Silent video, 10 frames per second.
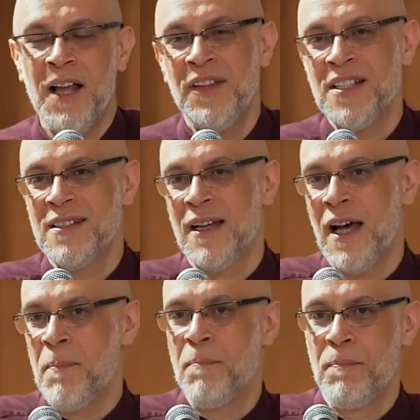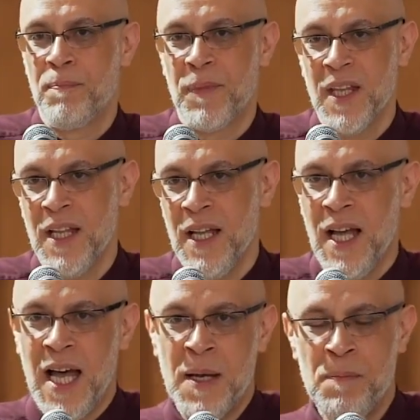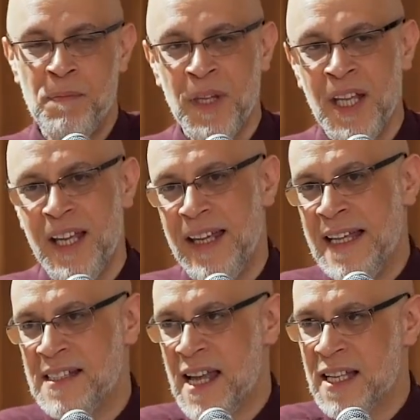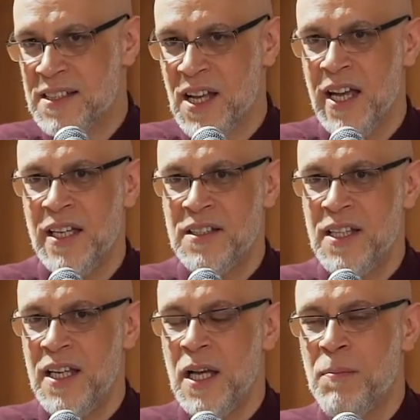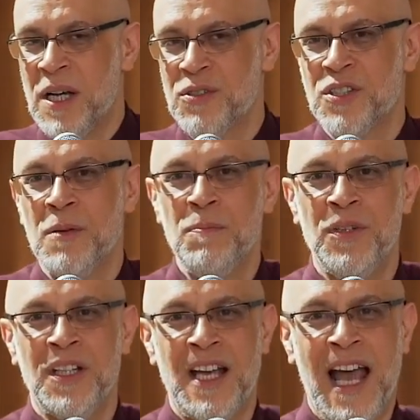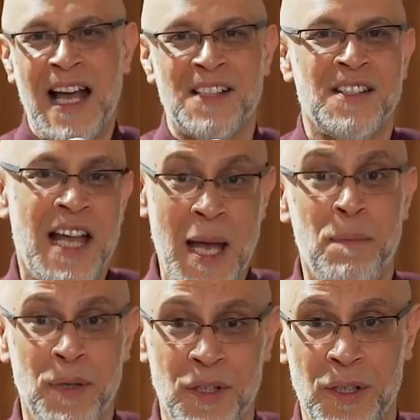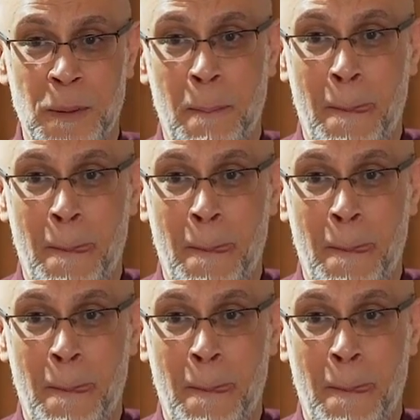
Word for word: and there's gham. Ham is anxiety about something that hasn't happened.